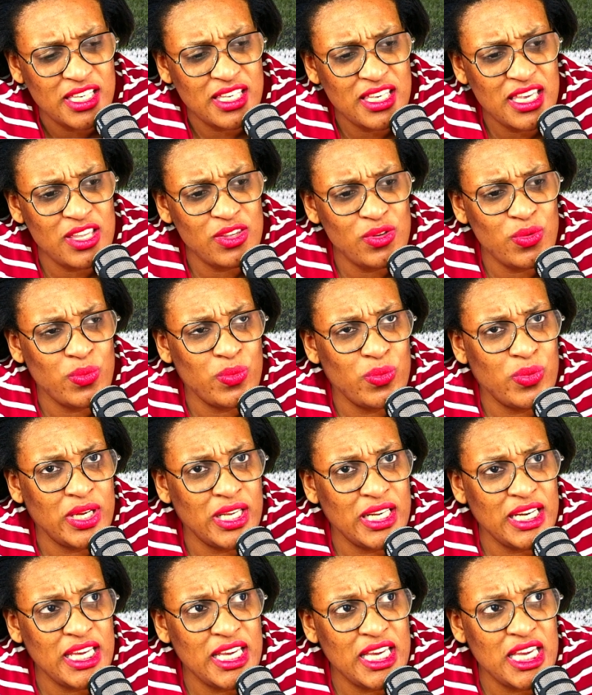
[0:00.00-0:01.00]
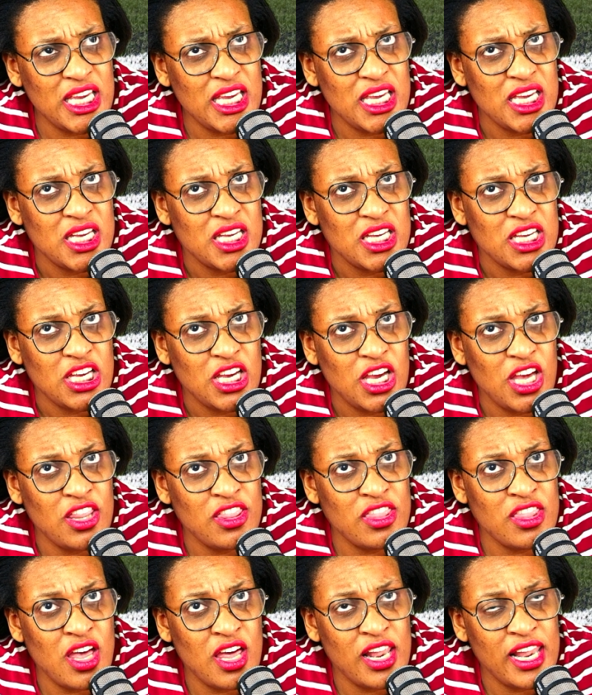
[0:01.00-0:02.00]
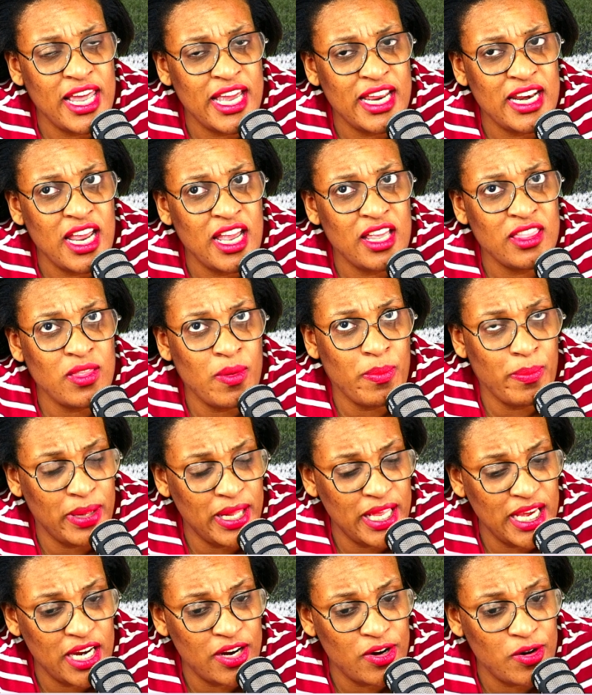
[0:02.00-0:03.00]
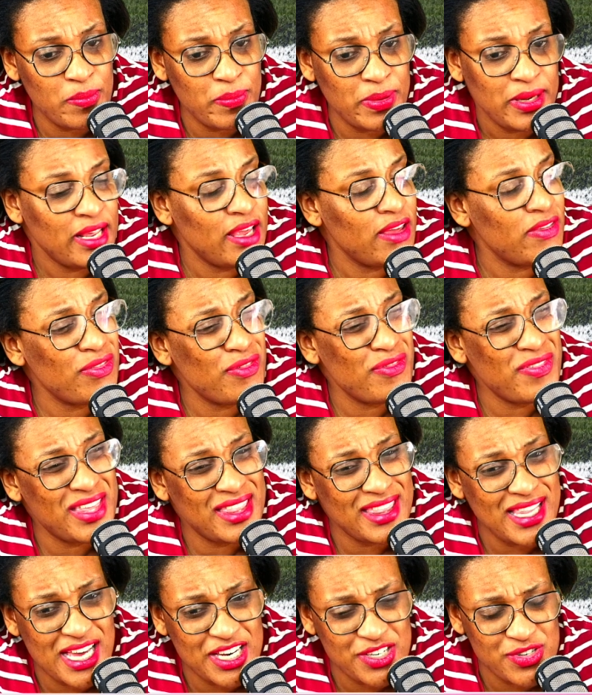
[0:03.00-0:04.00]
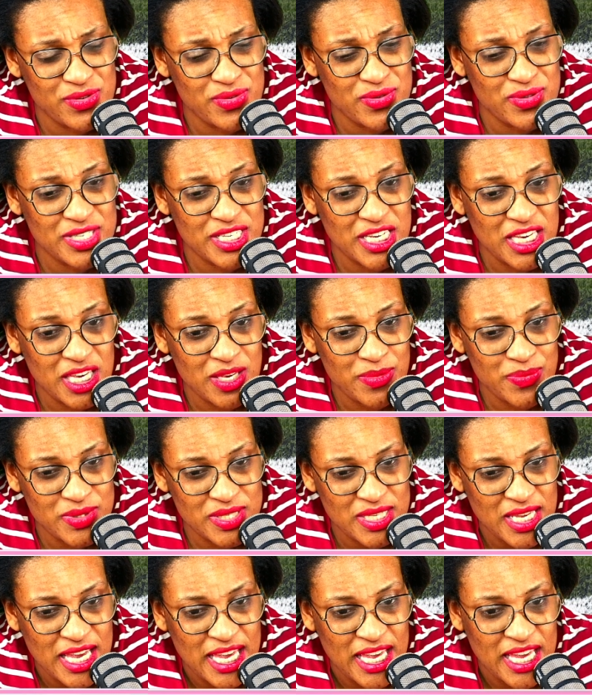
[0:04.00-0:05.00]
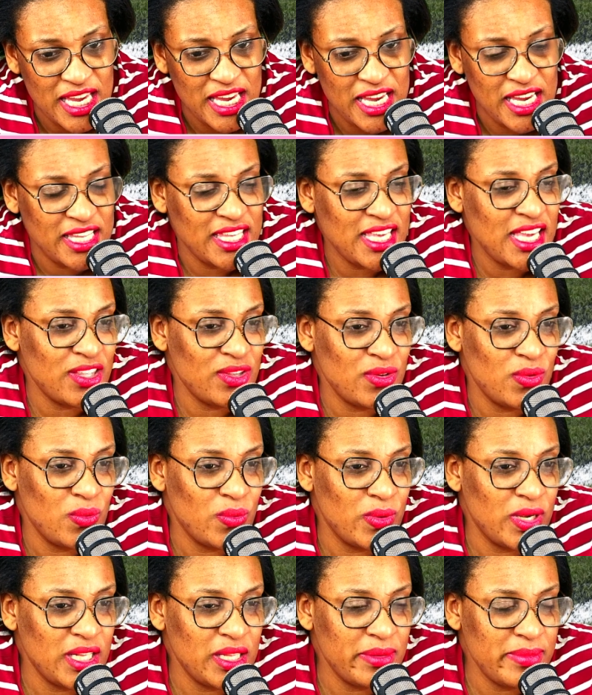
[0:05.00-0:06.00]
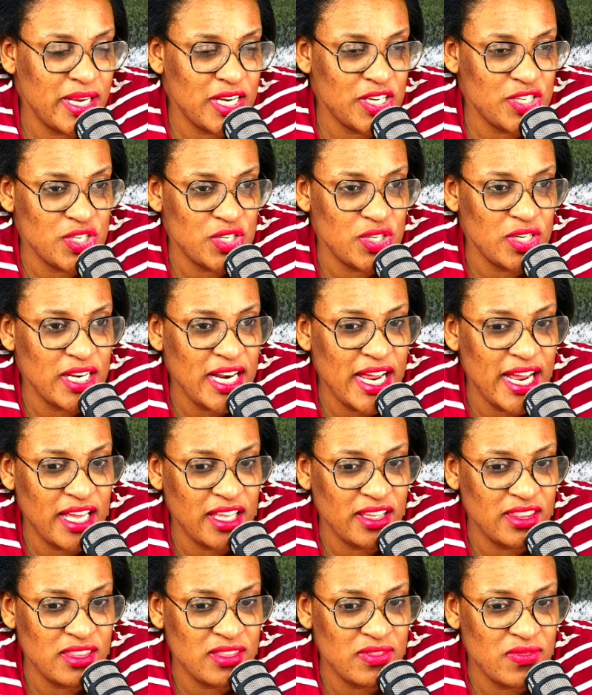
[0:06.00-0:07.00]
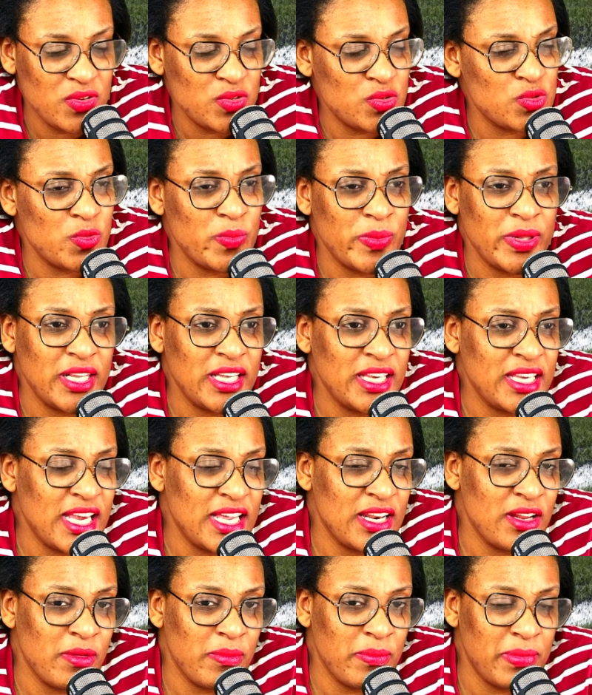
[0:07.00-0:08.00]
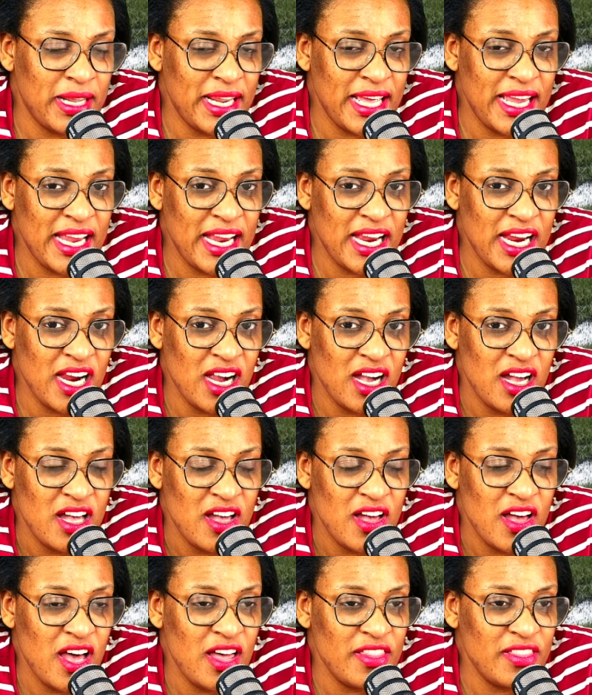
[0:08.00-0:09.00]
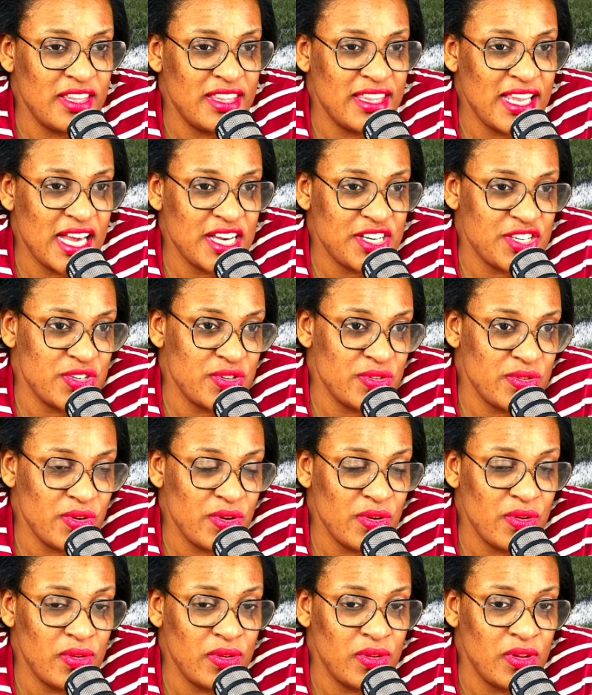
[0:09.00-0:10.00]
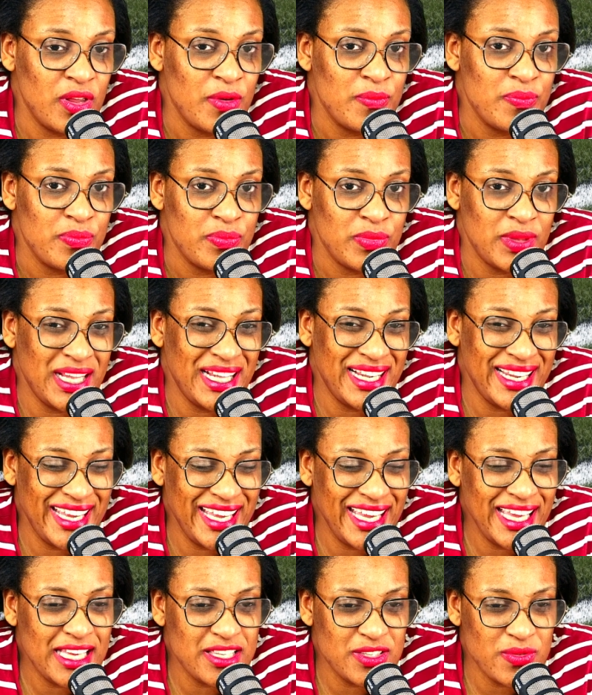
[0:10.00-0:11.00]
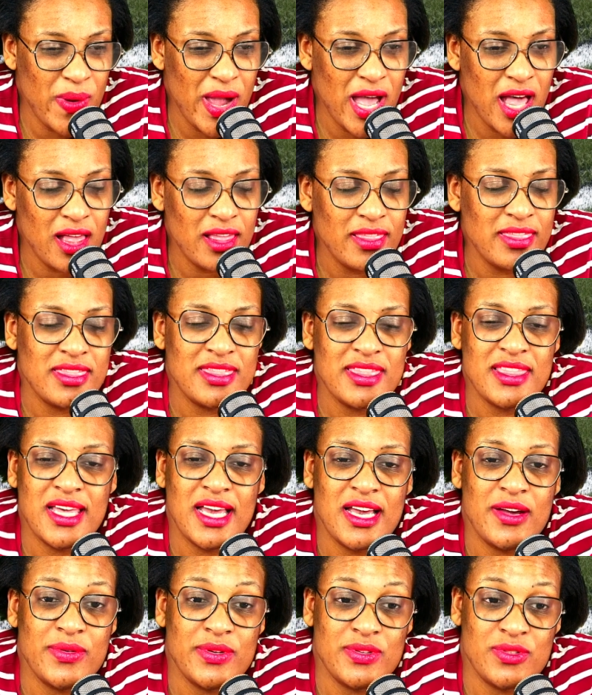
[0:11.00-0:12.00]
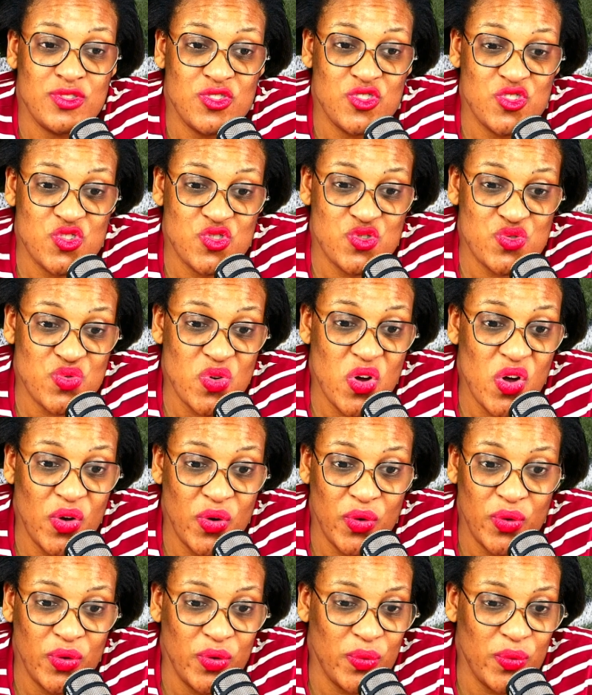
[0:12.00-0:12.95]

Can you really not letting the player play to the national teams? Can you really make sure like the Super League cannot play on the national league as well? That was strong,